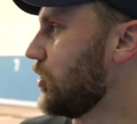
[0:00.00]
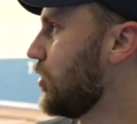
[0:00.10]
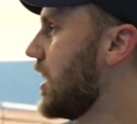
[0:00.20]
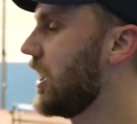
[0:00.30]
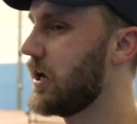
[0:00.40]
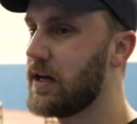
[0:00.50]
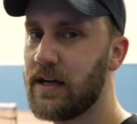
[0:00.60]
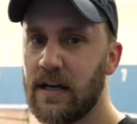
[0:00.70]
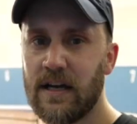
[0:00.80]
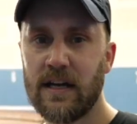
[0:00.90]
do,
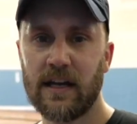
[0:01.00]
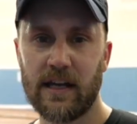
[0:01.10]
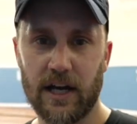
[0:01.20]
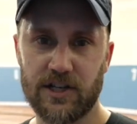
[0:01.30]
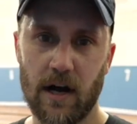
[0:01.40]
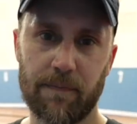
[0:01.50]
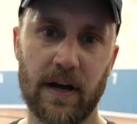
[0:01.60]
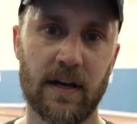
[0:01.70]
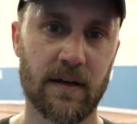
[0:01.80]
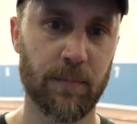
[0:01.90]
catch up,
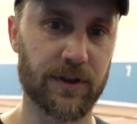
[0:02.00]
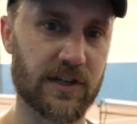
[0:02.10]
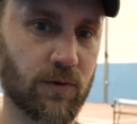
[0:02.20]
put this